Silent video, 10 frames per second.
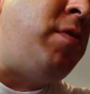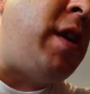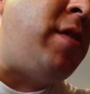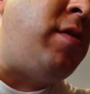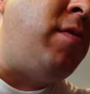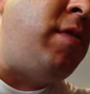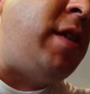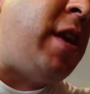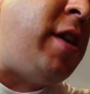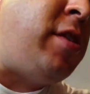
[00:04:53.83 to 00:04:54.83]
get
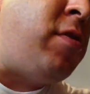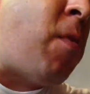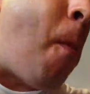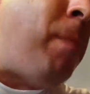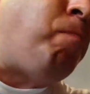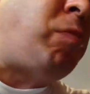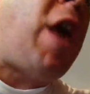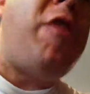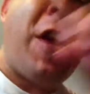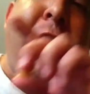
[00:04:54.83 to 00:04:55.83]

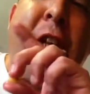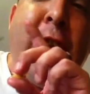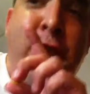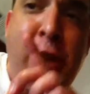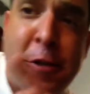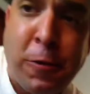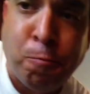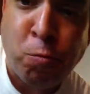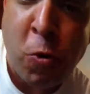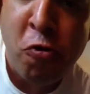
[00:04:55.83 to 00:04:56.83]
a taste test
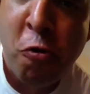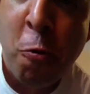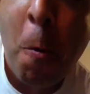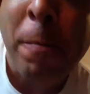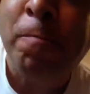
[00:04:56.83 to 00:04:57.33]
to